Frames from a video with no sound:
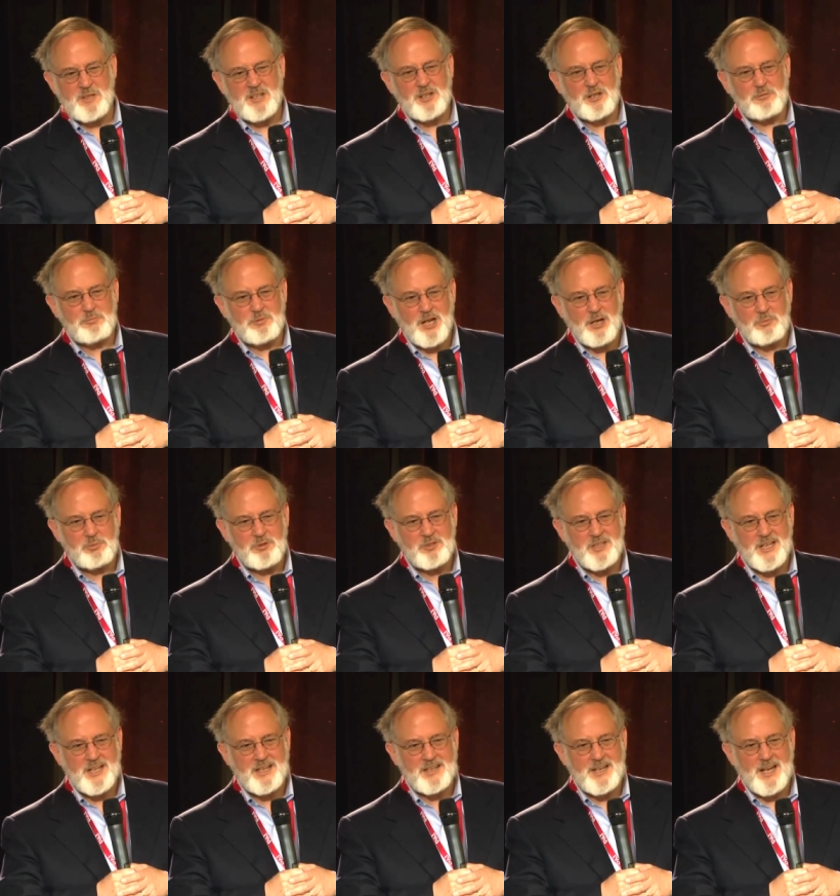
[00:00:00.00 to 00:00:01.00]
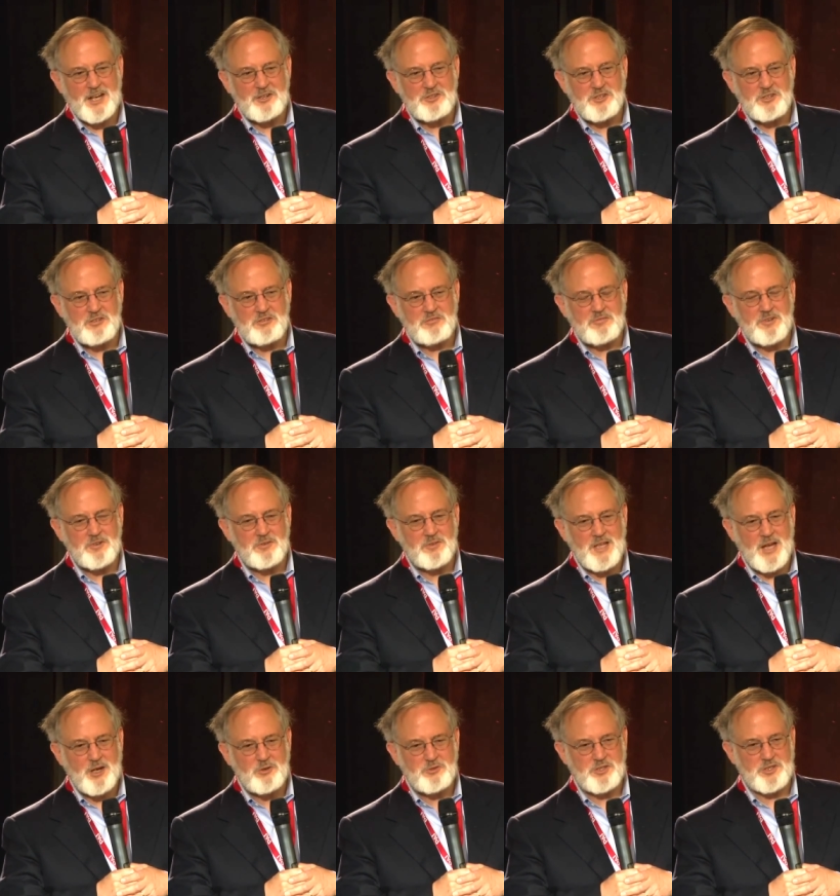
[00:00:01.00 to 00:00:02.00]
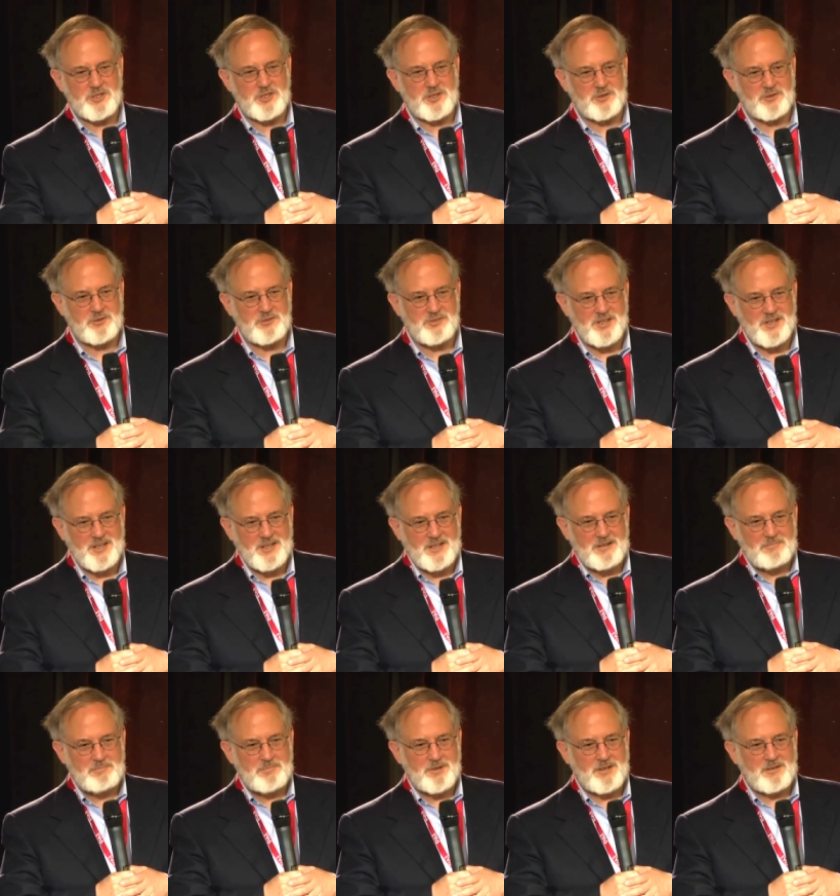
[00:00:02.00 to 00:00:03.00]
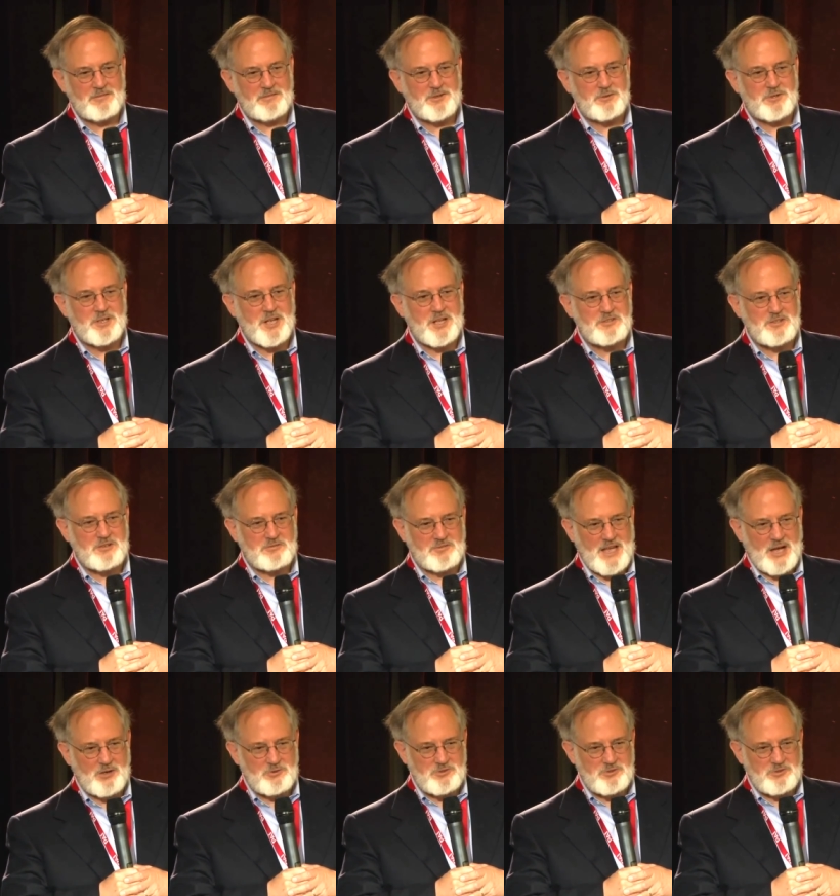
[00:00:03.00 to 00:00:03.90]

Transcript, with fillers: but it'll probably take not just a few thousand years, but a few tens of